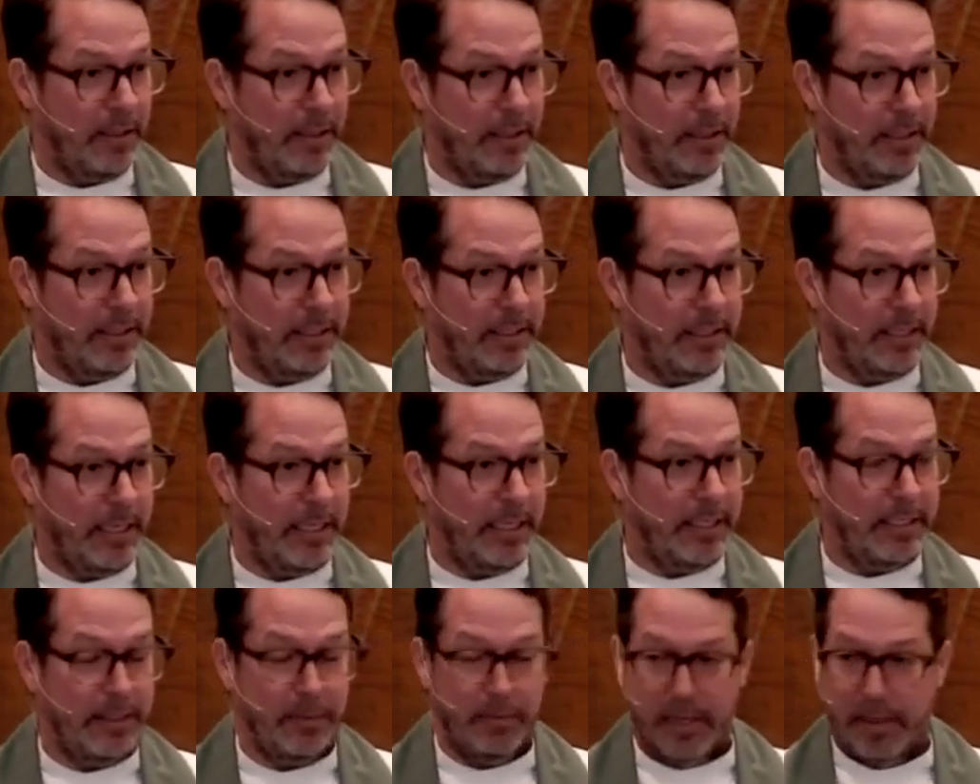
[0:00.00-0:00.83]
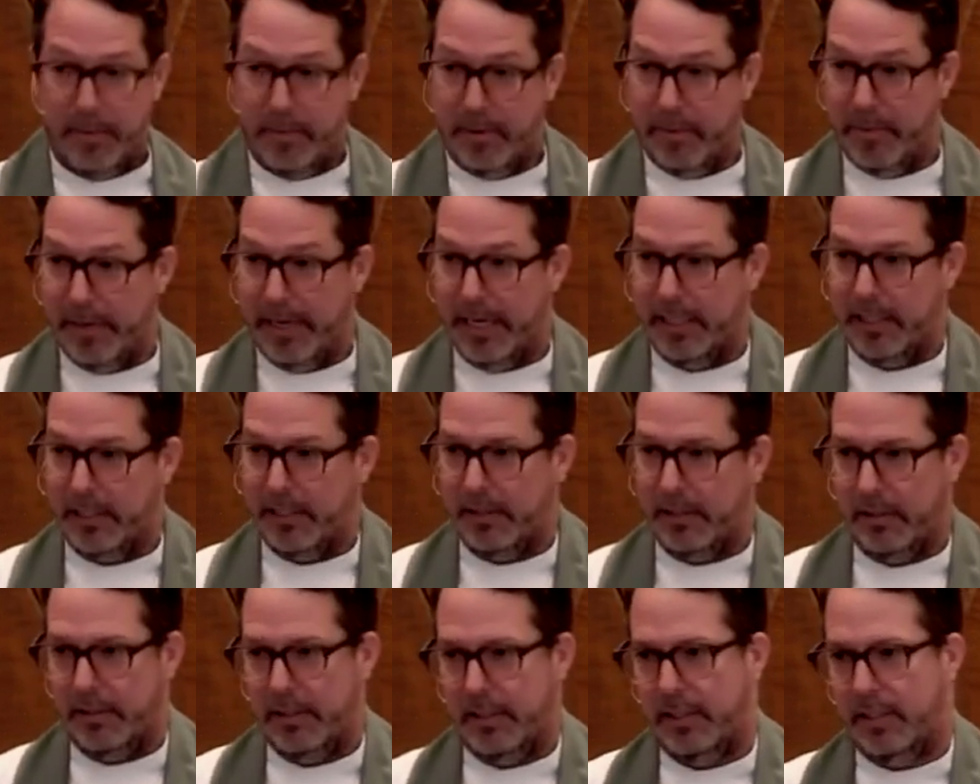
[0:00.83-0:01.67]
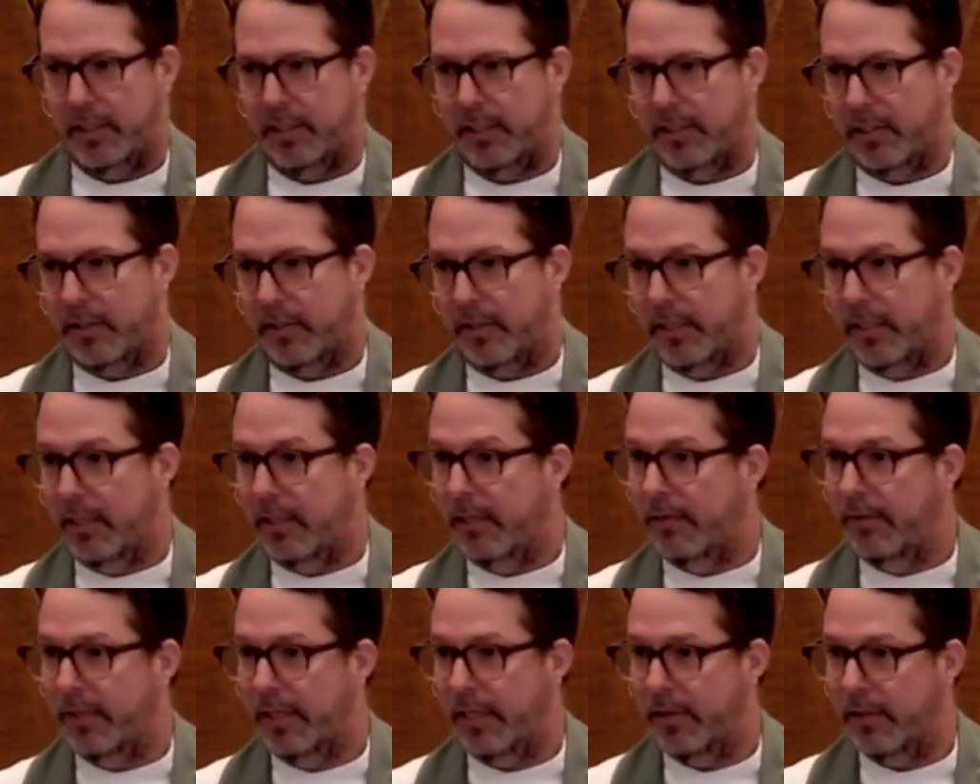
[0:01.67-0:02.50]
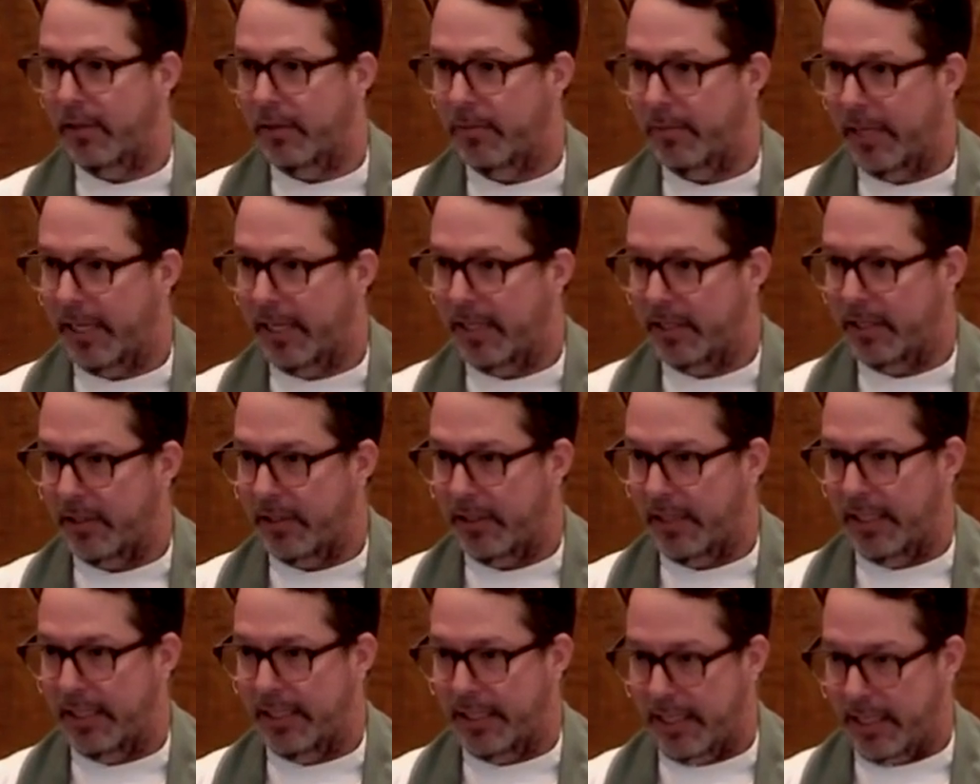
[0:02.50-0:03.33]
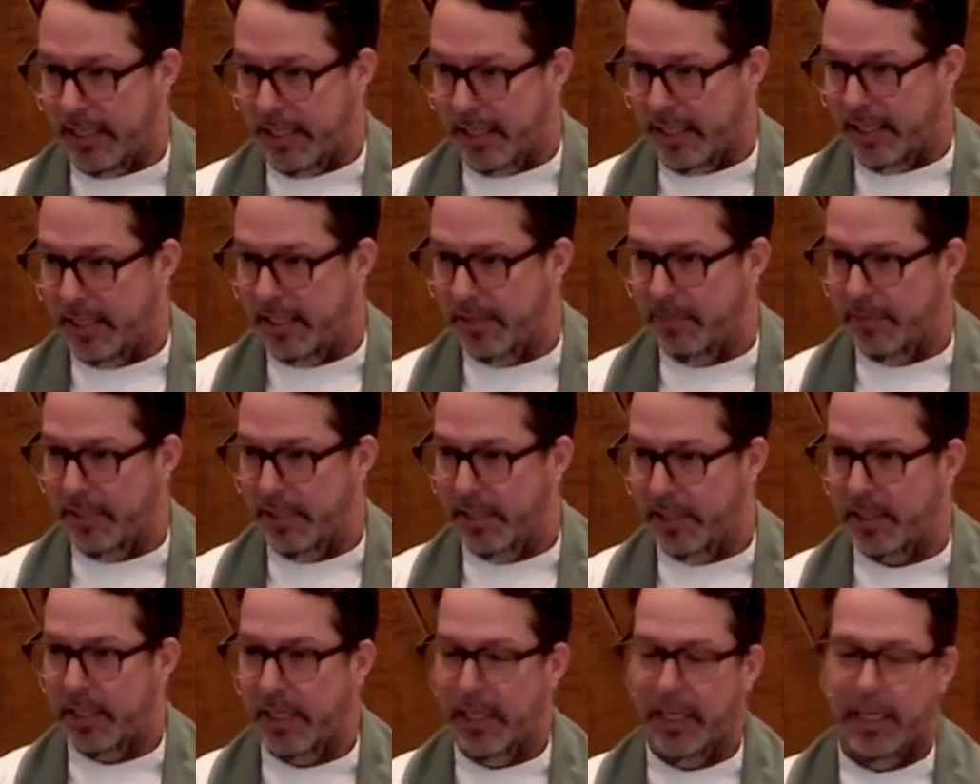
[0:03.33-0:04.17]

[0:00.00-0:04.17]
Because then I said, "Well, I'm a pastor." And she says, "Oh, I love that. You're a pastor." And I said, "In Huntington Beach."